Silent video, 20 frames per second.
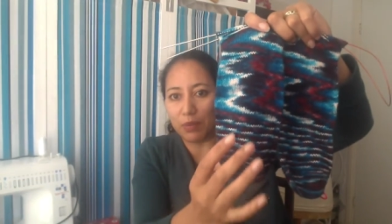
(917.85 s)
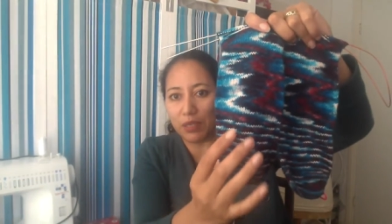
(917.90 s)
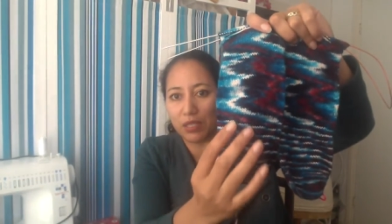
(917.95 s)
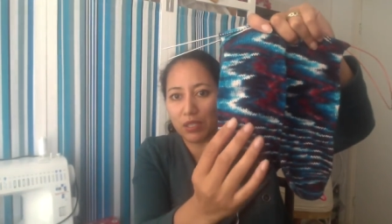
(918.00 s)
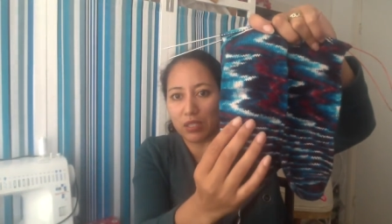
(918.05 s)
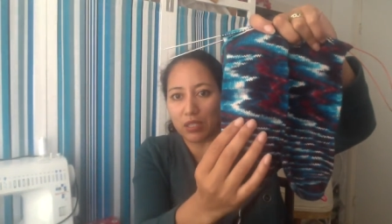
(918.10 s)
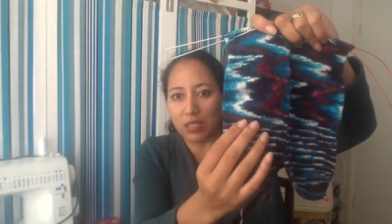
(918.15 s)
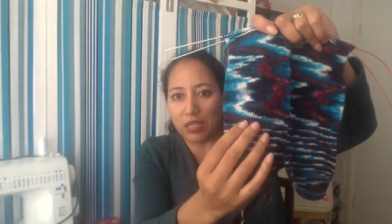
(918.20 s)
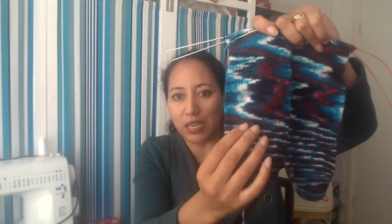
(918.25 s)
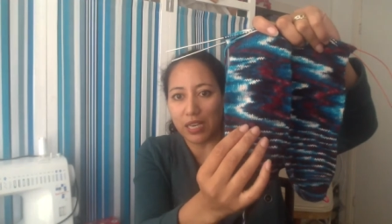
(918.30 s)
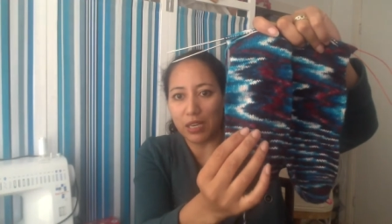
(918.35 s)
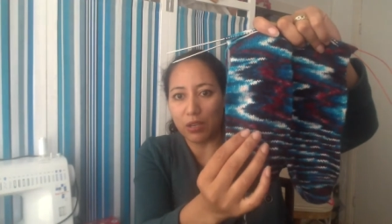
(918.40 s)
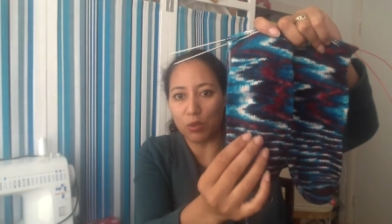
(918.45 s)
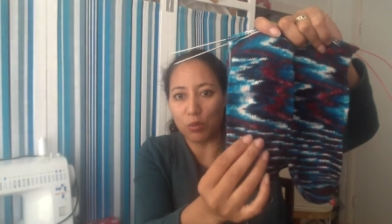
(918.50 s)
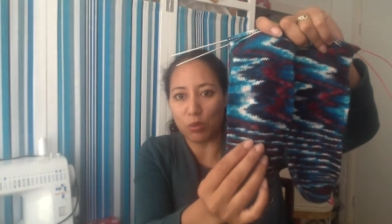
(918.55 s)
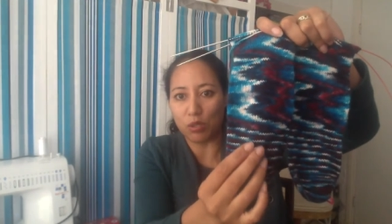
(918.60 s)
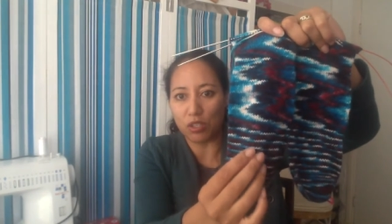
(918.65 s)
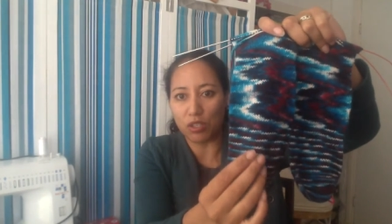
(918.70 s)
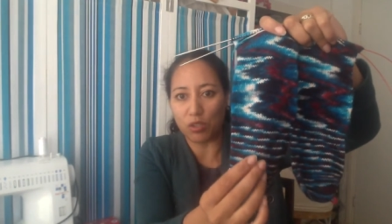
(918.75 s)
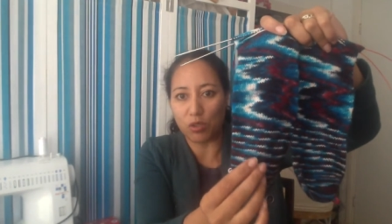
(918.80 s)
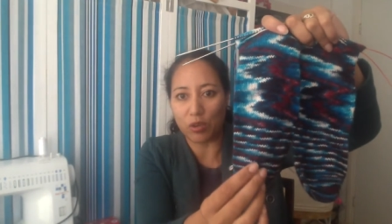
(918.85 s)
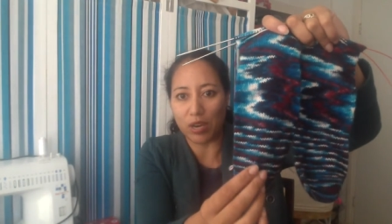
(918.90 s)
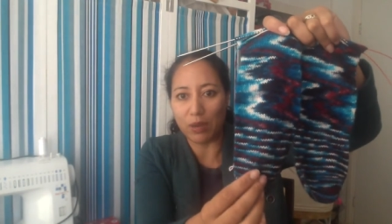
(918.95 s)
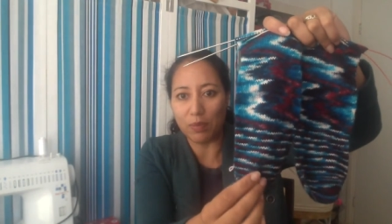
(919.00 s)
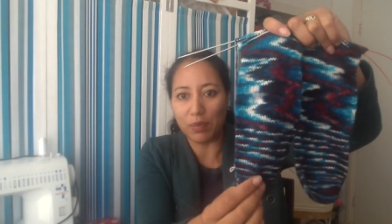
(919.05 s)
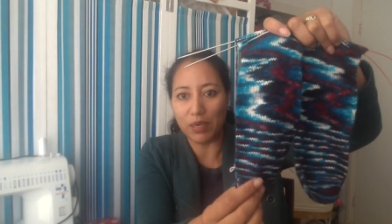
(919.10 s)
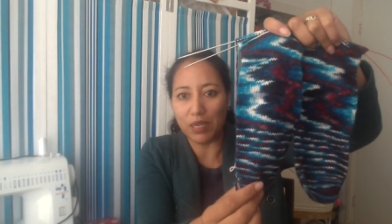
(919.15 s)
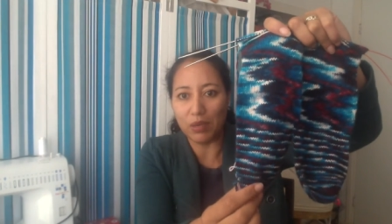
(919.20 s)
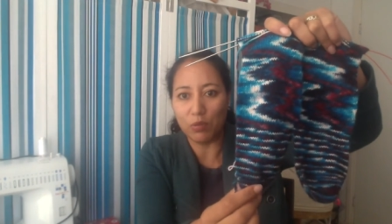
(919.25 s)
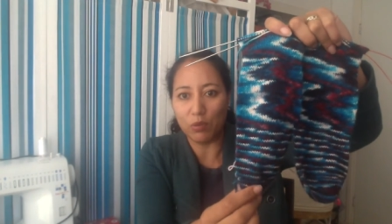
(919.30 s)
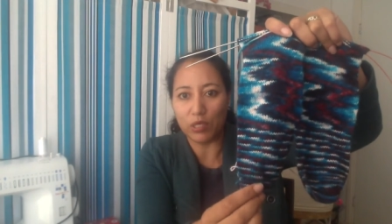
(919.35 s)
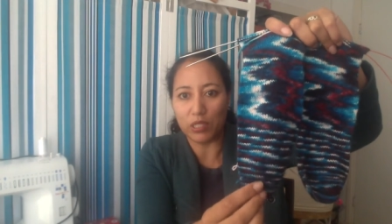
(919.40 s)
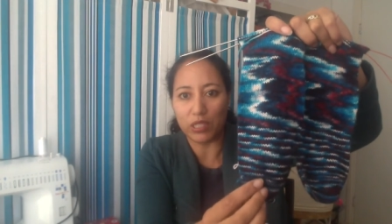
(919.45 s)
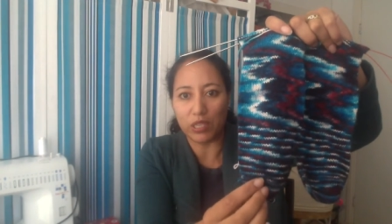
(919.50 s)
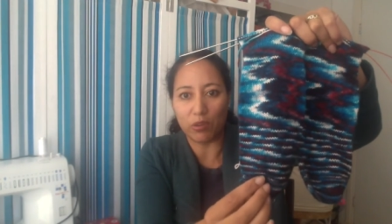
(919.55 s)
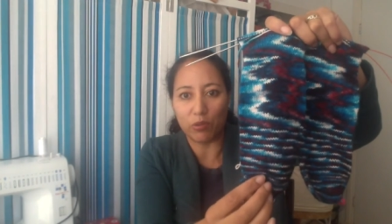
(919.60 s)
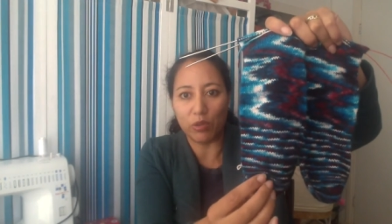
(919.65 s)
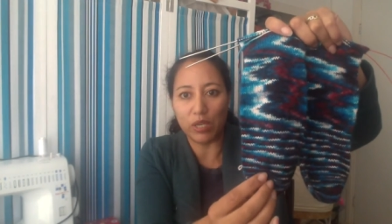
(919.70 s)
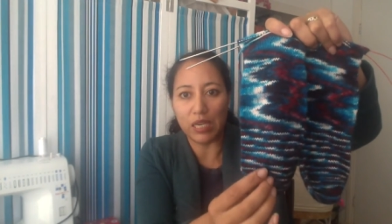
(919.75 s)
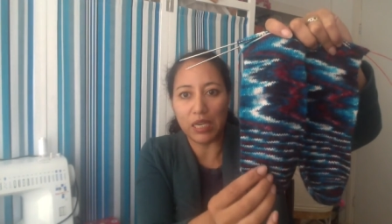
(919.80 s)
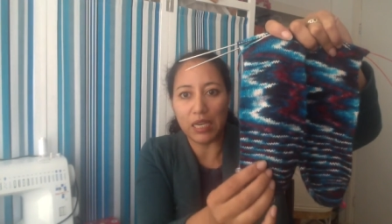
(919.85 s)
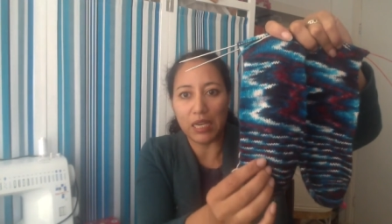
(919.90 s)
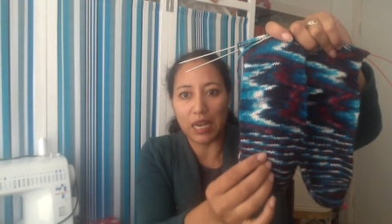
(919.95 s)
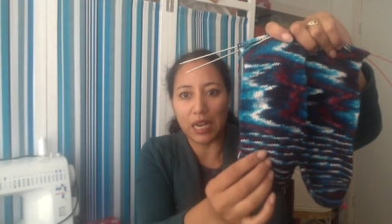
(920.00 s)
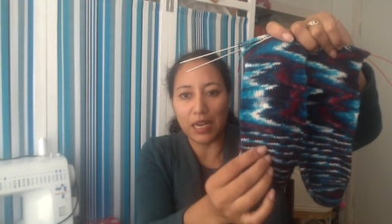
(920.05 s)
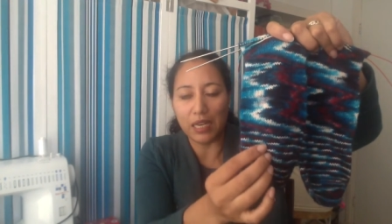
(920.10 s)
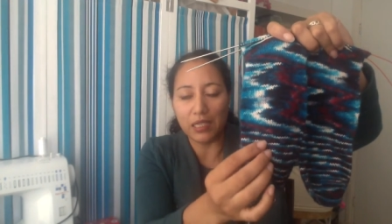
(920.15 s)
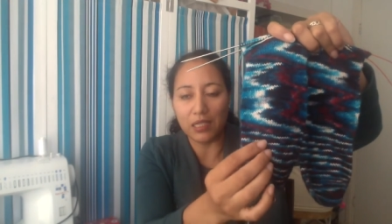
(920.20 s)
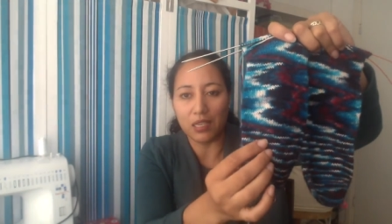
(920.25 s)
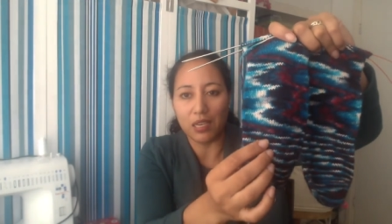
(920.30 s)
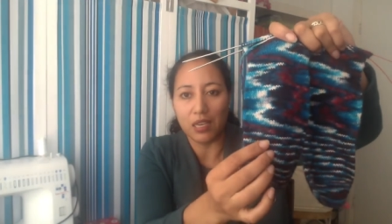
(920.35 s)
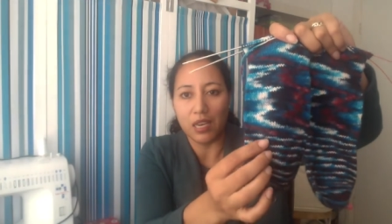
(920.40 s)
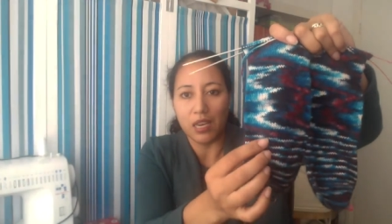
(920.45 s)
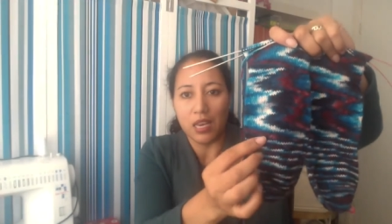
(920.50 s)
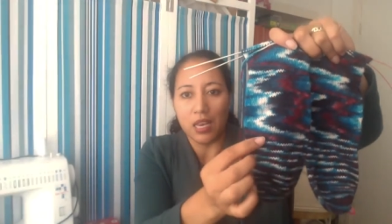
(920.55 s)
because here it was stripy, which I really liked,